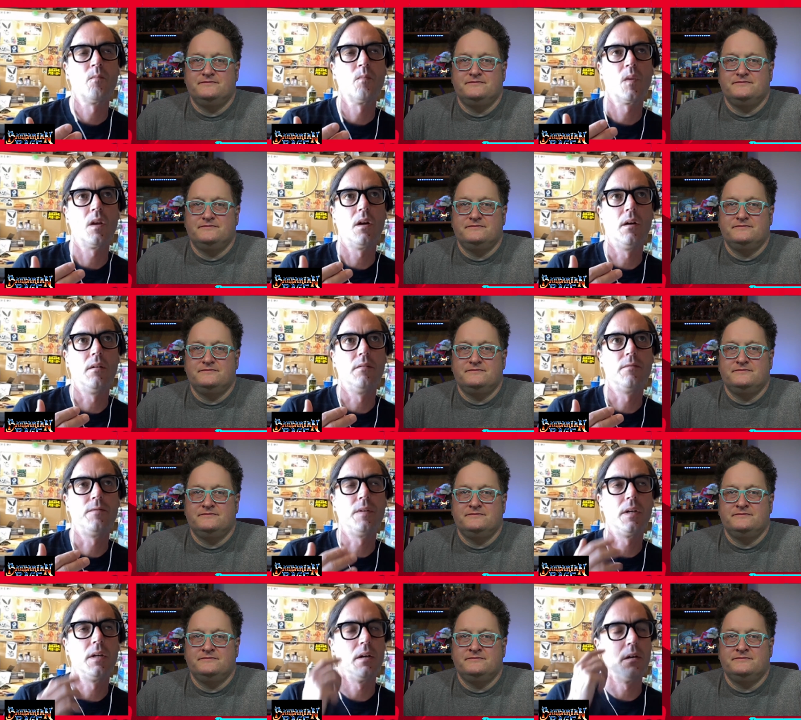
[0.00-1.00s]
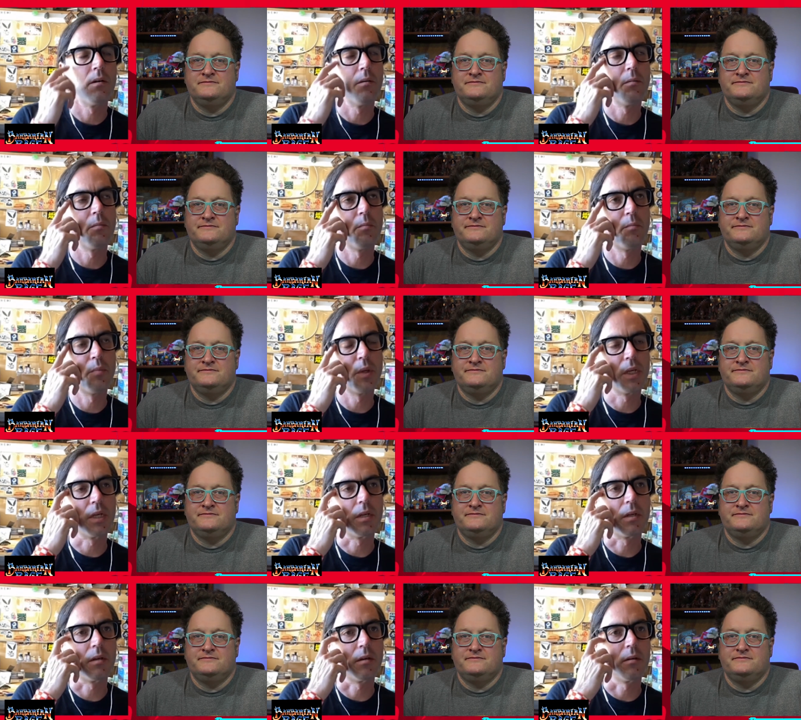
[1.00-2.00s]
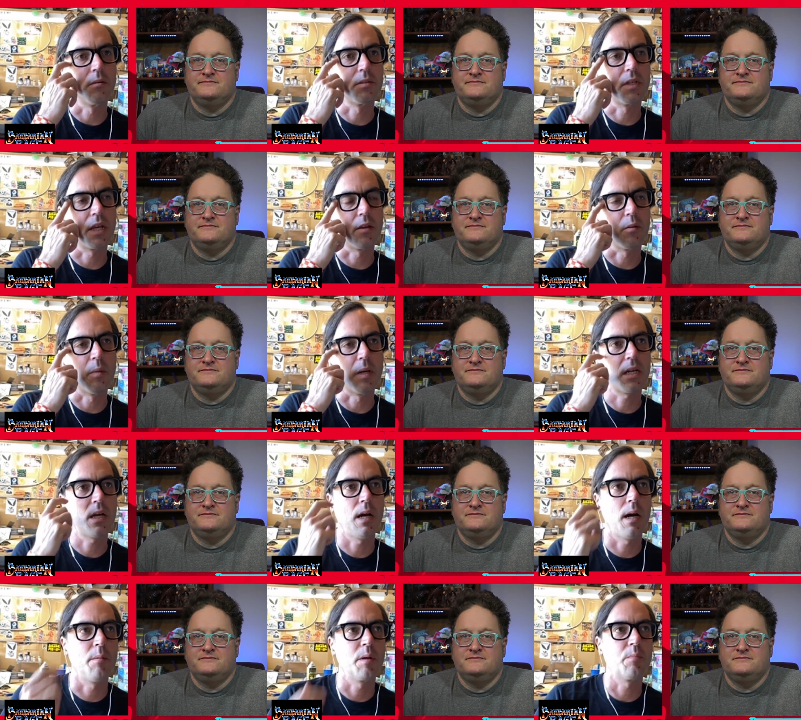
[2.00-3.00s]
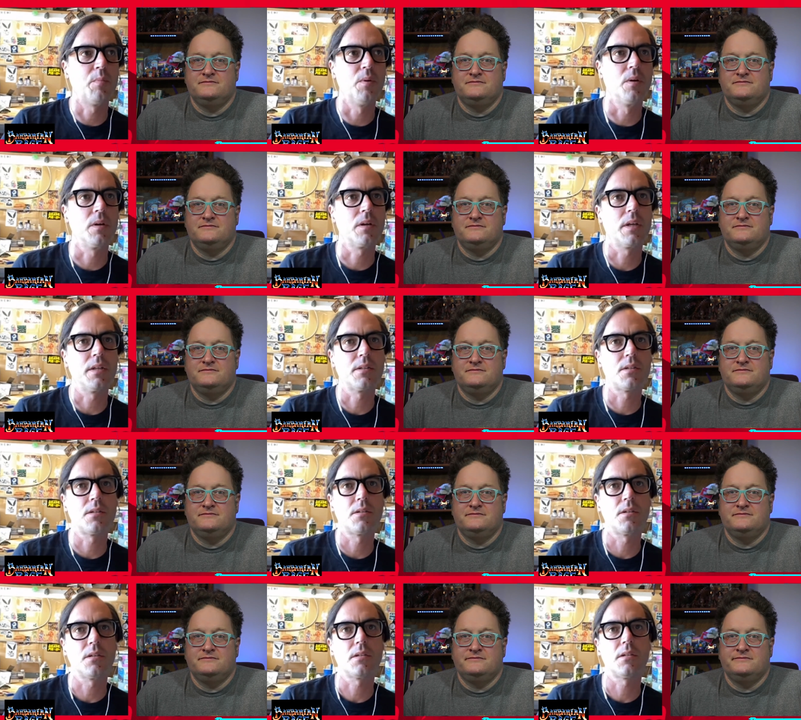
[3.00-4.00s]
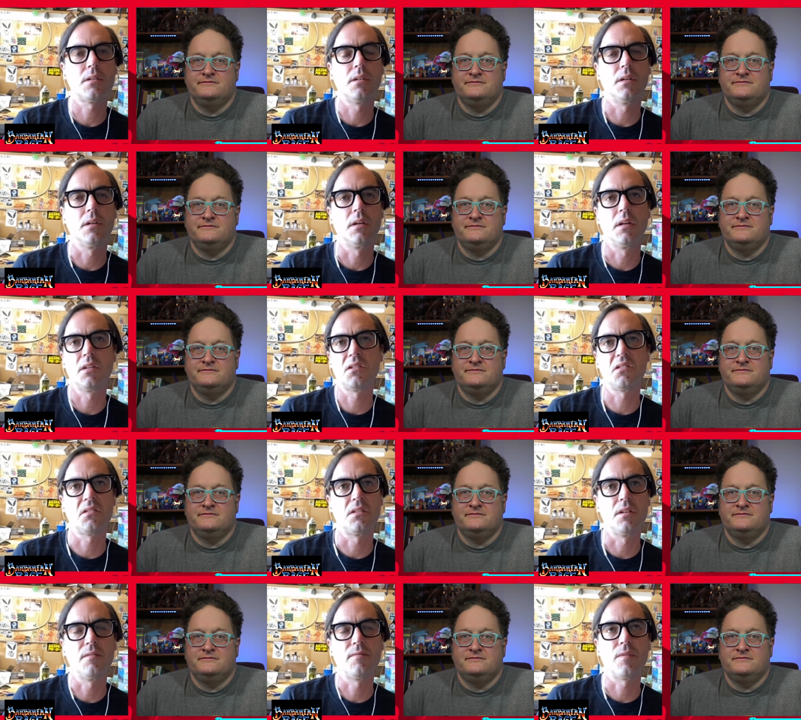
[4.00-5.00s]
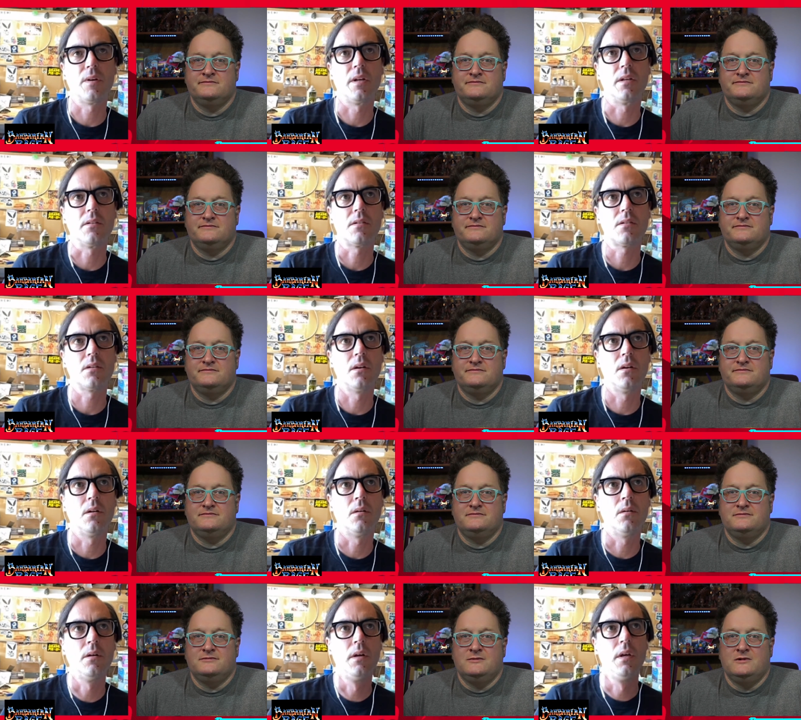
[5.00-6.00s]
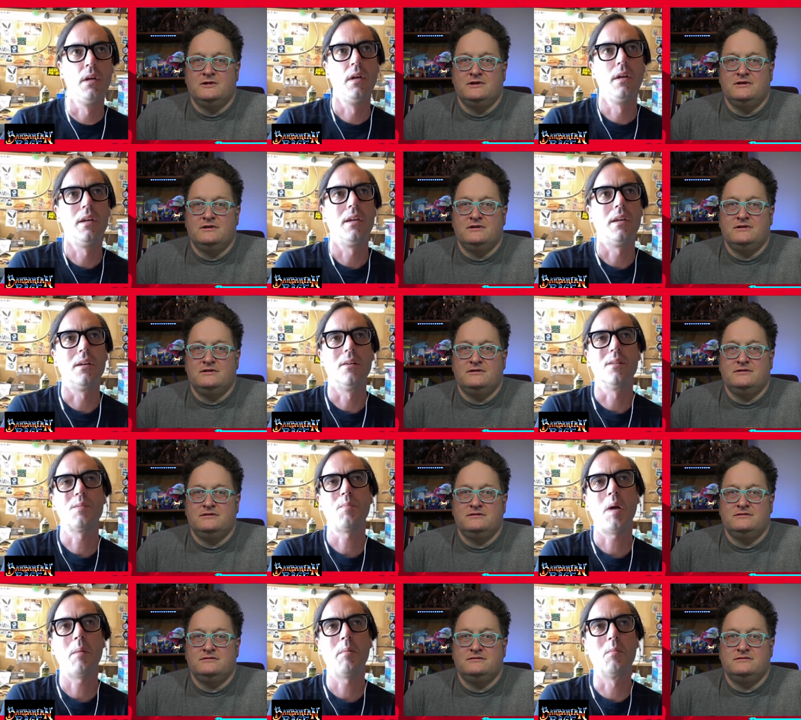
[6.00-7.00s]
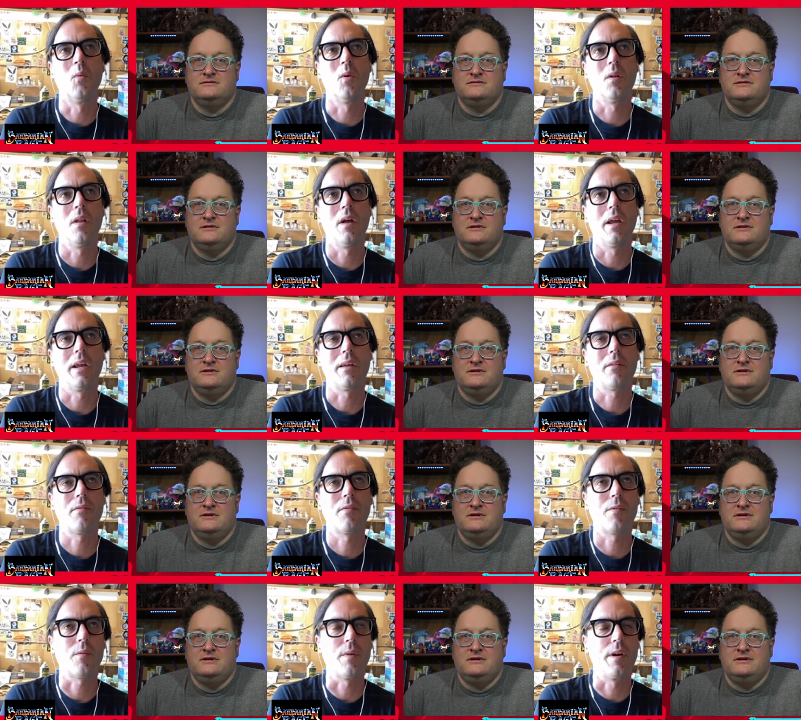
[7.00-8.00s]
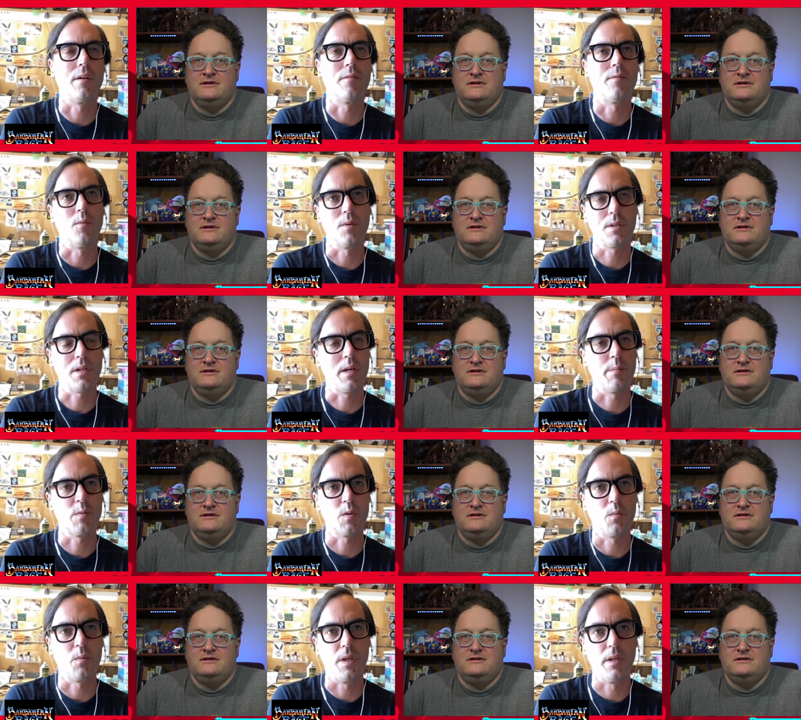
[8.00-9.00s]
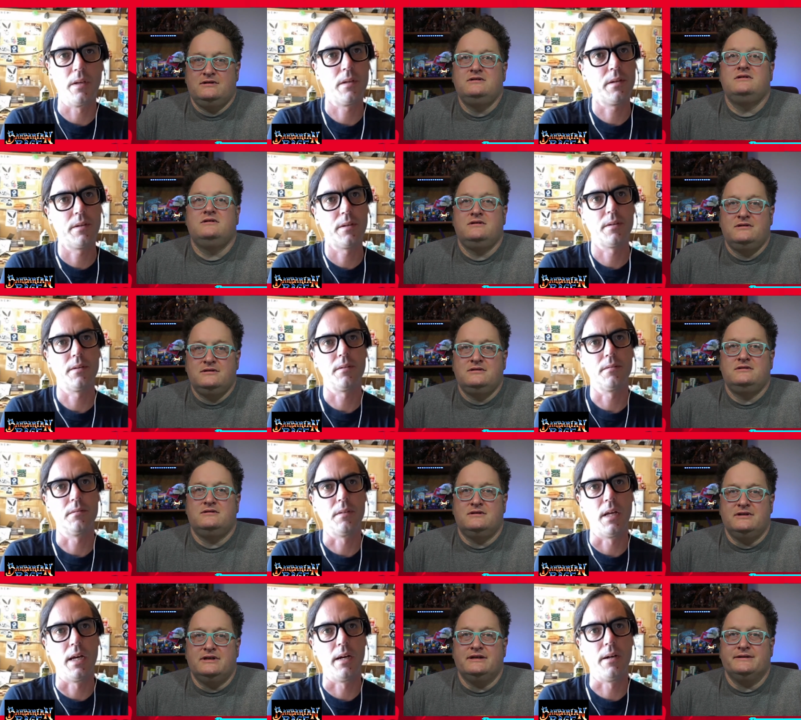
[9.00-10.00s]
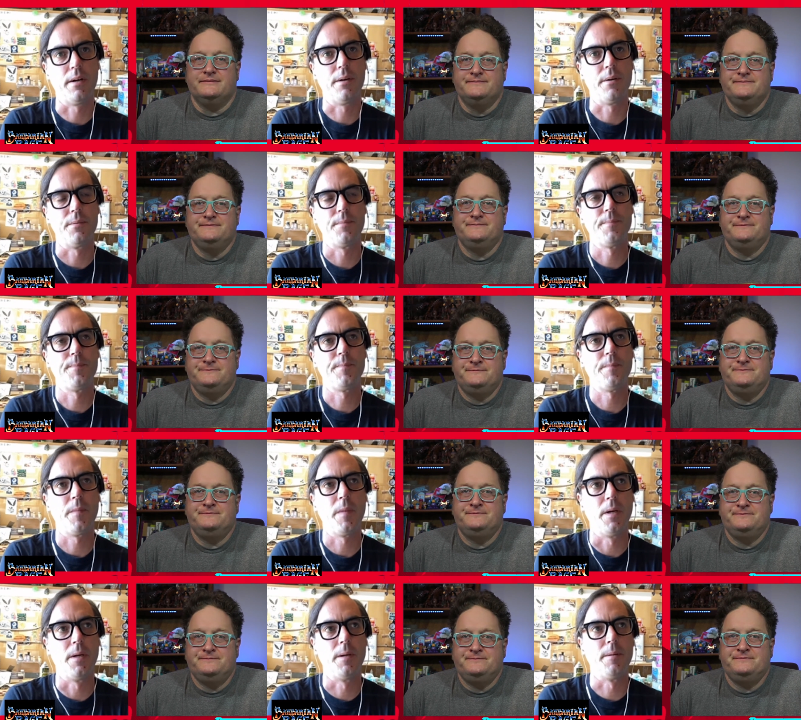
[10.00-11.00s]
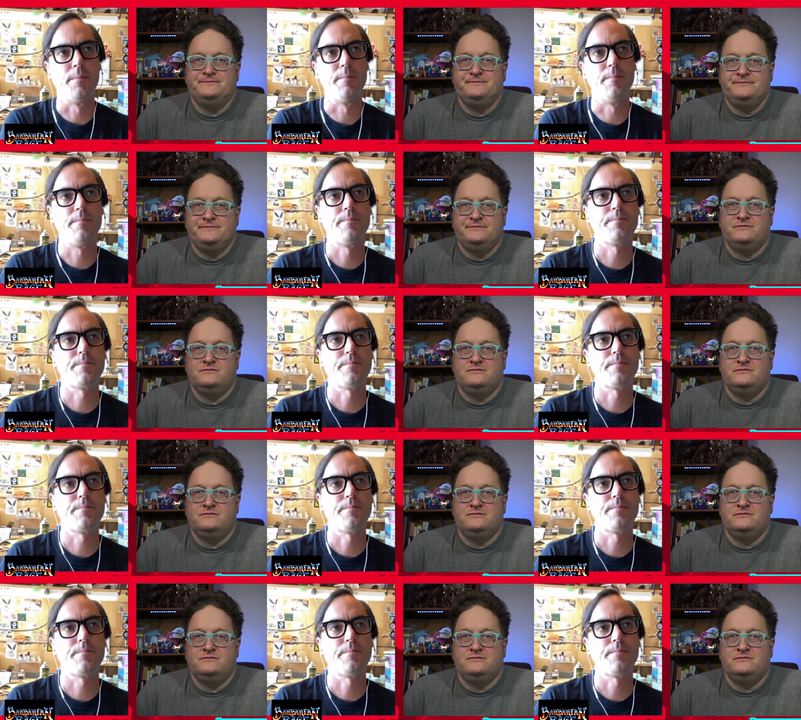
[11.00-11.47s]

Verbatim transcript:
Speaker 1: of uh putting together my comic book, it's just uh it's just different. So, you know, it's probably more like three or four times a week now. Yeah. Um